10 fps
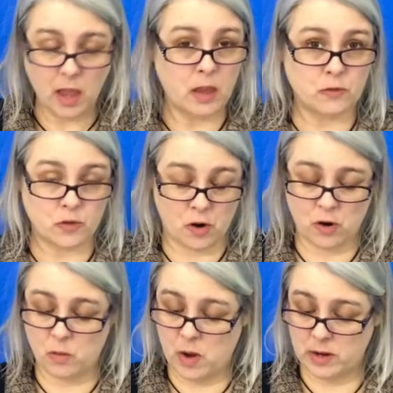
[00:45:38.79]
If
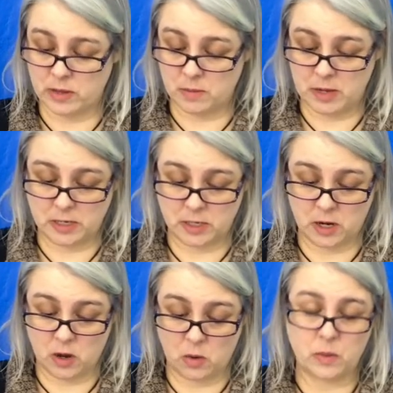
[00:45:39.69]
Traherne wanted the men to
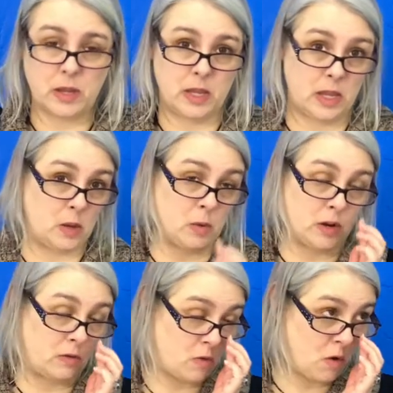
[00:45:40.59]
know, he would
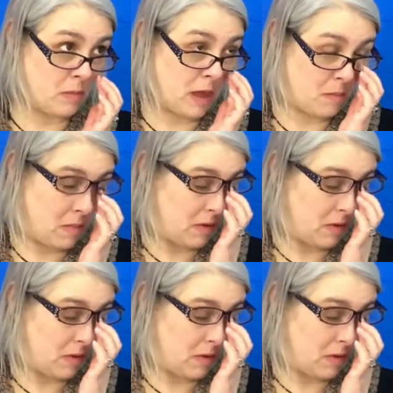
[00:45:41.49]
inform them.